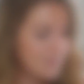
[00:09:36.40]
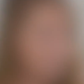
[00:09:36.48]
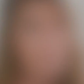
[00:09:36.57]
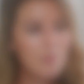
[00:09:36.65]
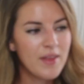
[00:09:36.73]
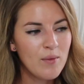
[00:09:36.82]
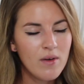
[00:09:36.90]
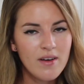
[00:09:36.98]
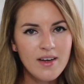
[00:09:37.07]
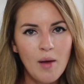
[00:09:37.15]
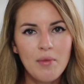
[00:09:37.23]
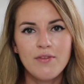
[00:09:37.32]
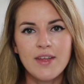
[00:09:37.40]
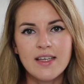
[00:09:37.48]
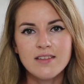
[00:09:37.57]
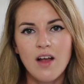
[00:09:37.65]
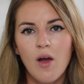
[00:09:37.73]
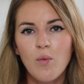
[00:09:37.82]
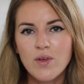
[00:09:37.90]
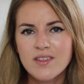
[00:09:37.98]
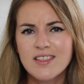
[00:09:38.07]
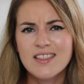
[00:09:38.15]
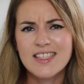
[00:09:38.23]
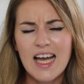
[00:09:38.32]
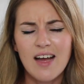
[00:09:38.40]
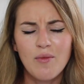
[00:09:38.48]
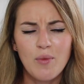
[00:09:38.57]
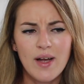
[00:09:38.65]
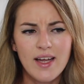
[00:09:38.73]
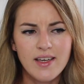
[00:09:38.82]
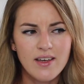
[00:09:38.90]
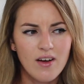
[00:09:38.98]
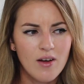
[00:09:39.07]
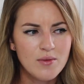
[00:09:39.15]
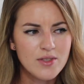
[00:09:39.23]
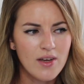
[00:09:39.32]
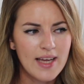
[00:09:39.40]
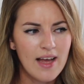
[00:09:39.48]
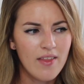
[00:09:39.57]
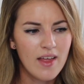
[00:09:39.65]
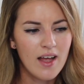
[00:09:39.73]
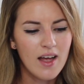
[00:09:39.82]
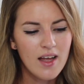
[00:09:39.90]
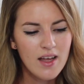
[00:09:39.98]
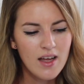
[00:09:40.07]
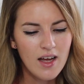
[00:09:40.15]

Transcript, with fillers: Um, there were a couple of things that I wanted to get when I was going out there,